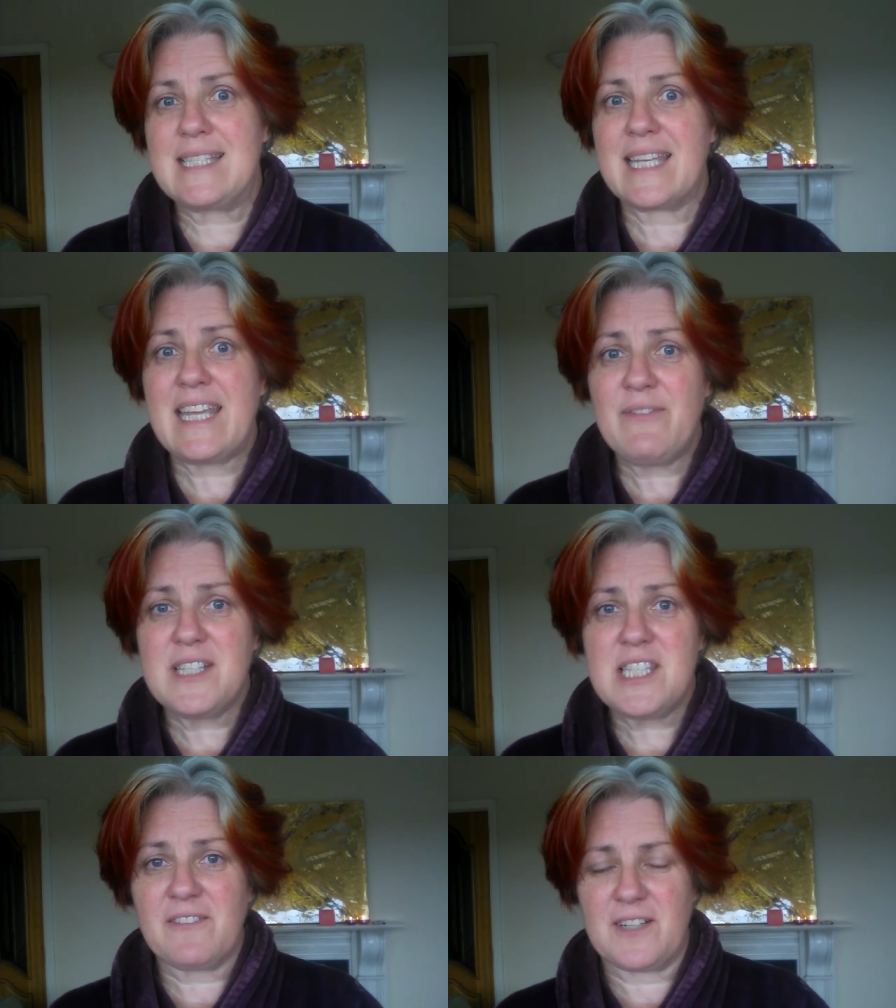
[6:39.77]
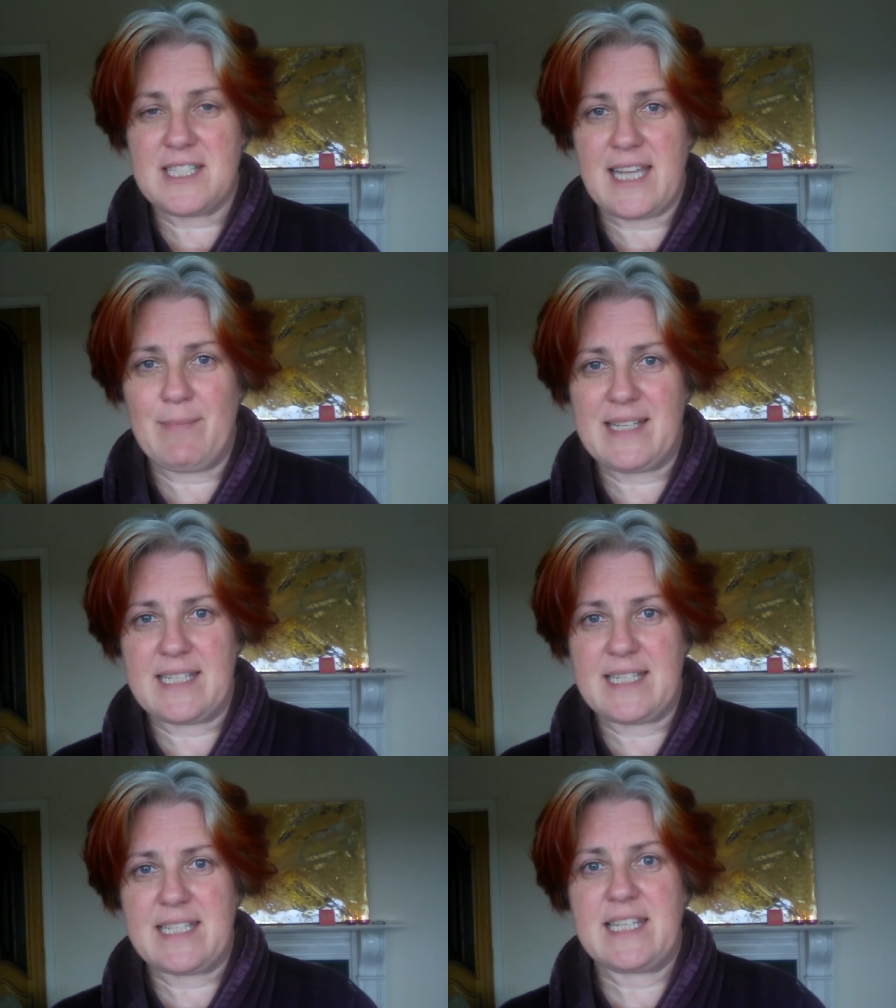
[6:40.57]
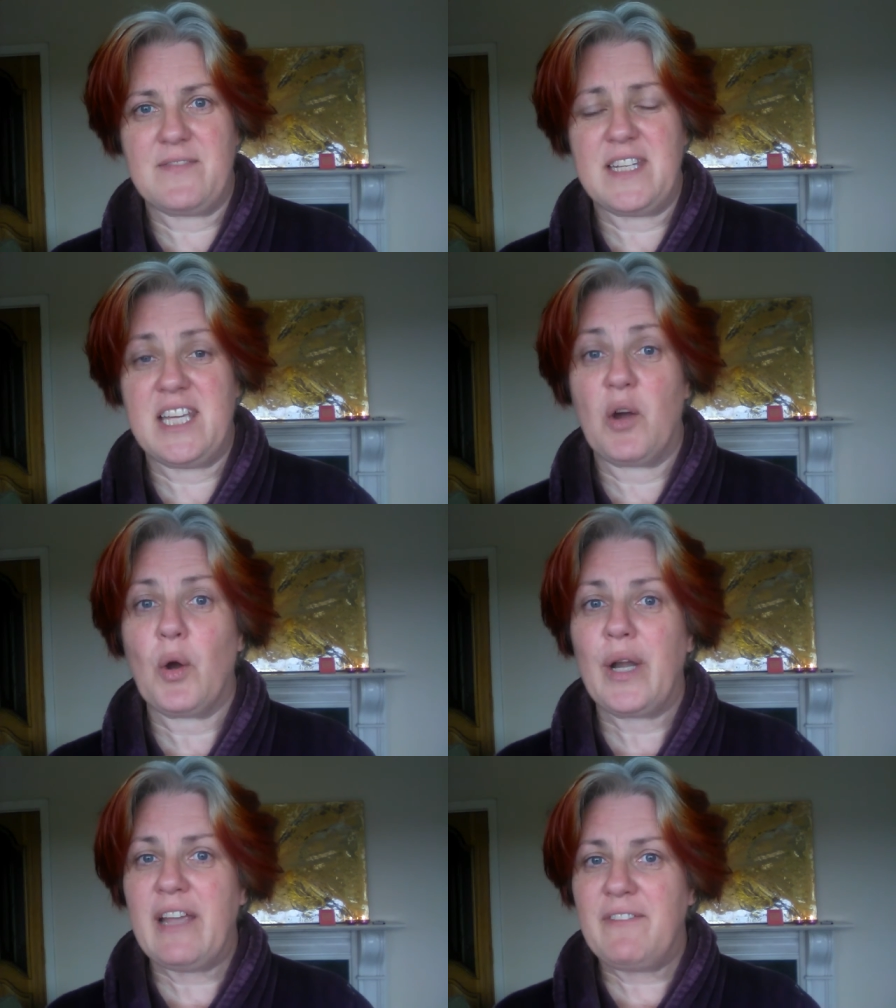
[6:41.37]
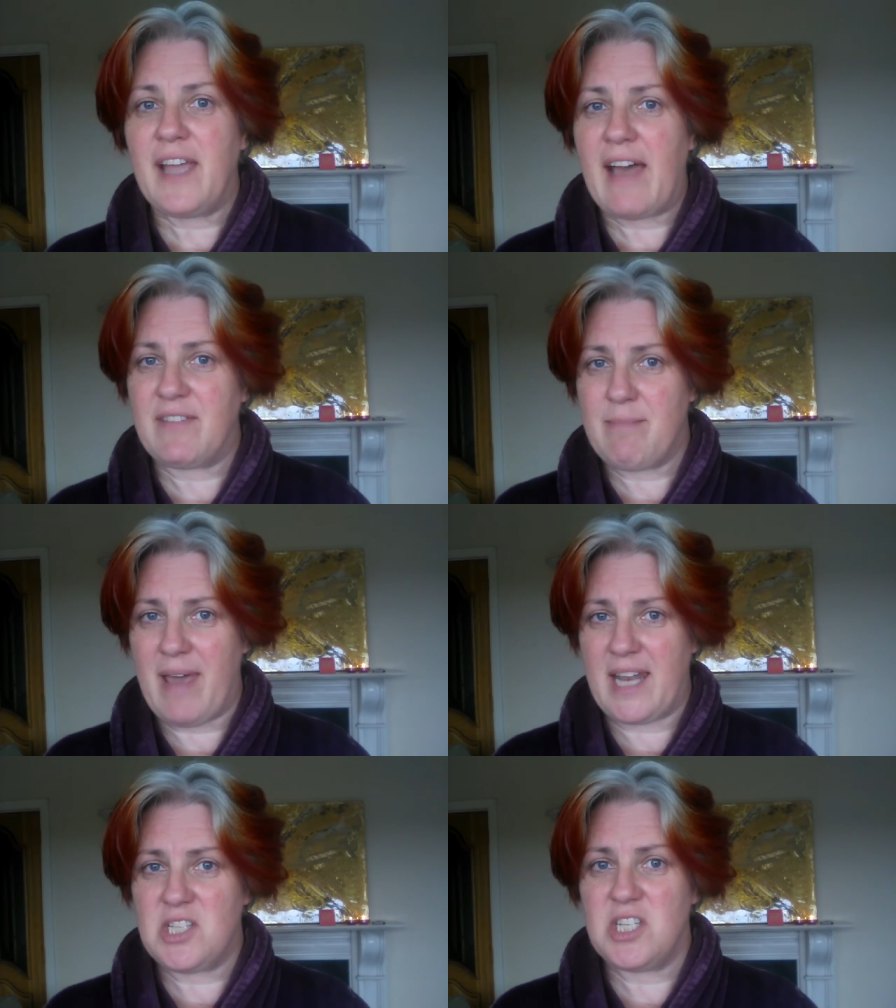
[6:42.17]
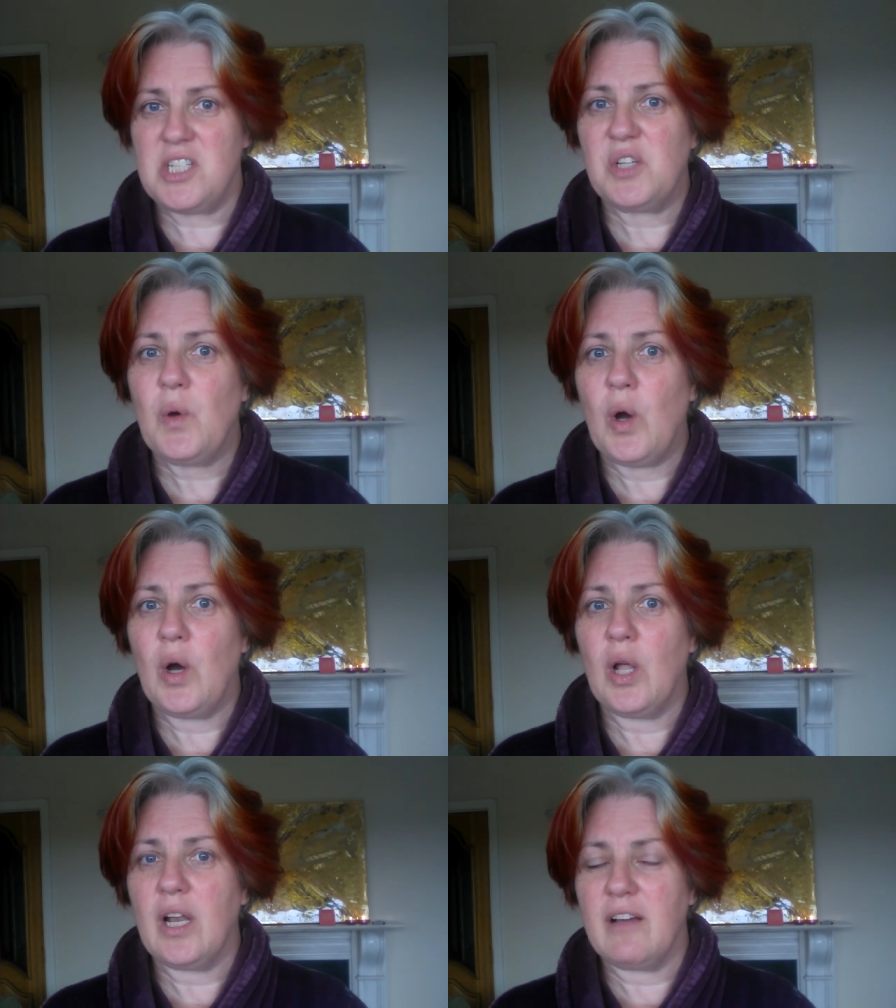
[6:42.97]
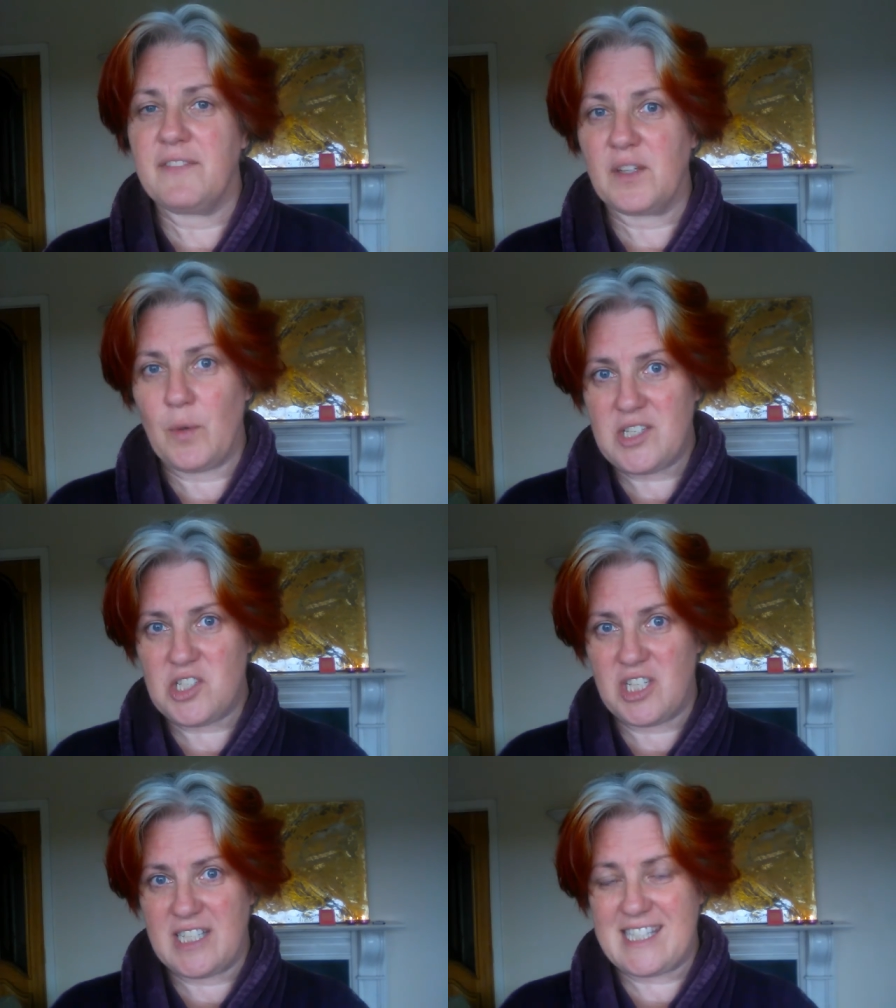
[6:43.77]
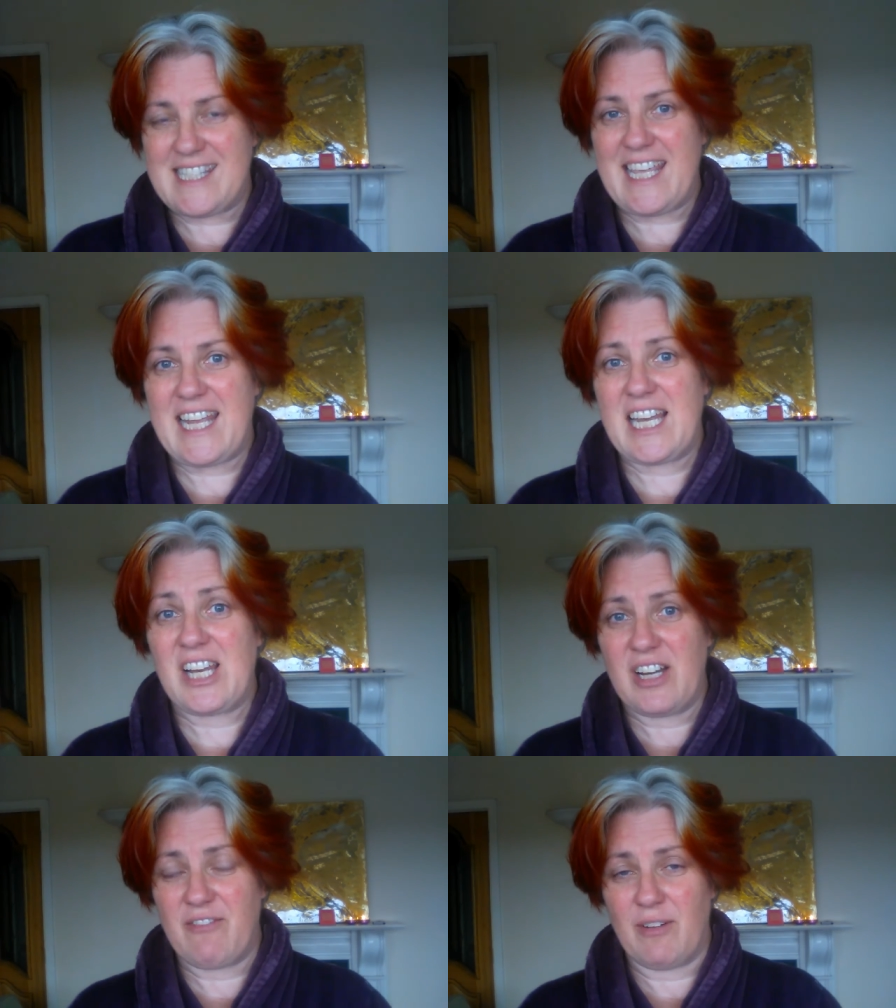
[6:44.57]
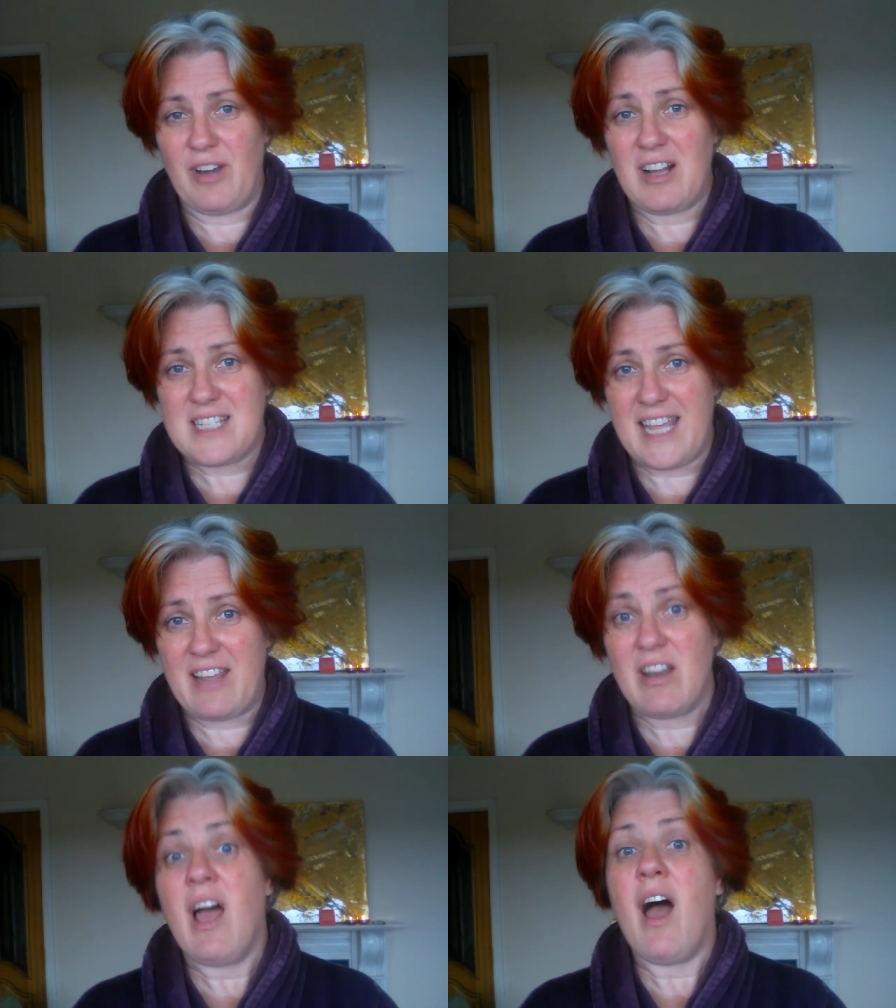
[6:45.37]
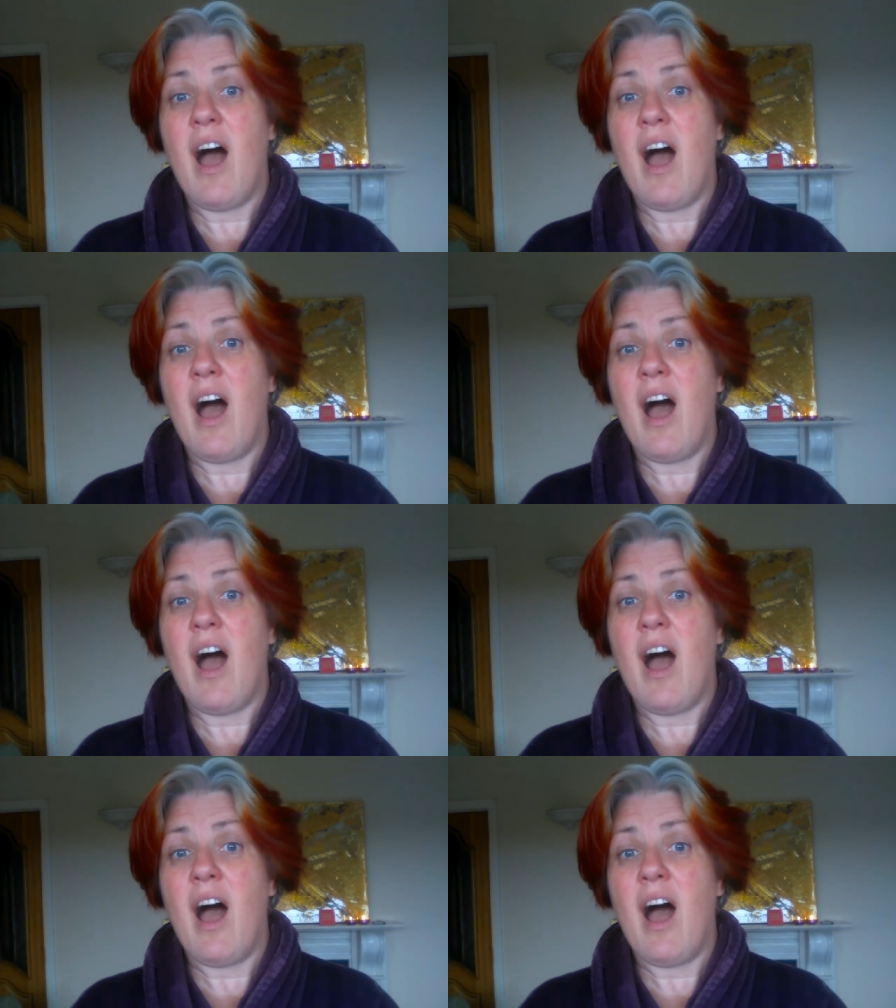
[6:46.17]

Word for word: is that if it's your first time listening to this video or if you haven't managed to do all of the questions in Learning from Lockdown,